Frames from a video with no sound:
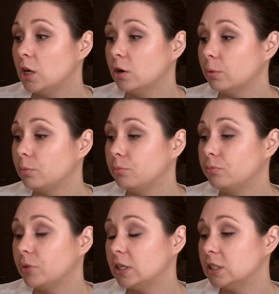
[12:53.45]
You know,
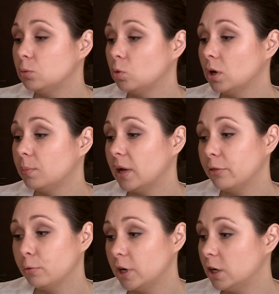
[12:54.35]
they did one
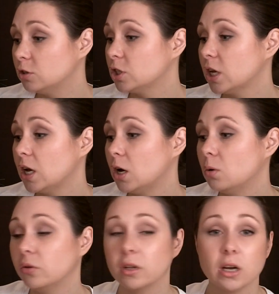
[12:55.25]
about three years
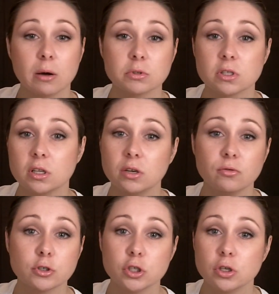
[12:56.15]
ago, and then I was
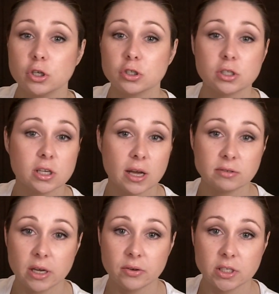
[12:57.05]
clean for two years and didn't
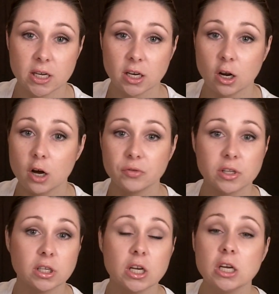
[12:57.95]
have to have any taken off,
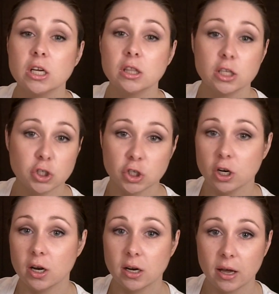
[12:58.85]
and this
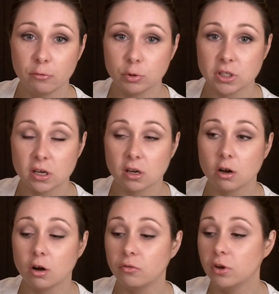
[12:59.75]
year I had to have one
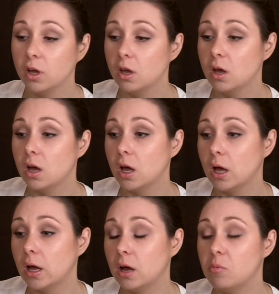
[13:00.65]
taken off.
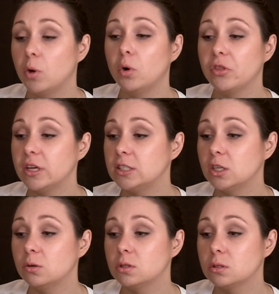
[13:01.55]
Um, and what they
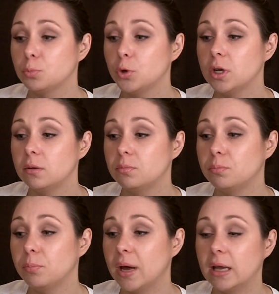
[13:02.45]
do, it's pretty
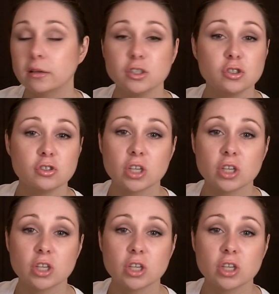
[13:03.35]
painless.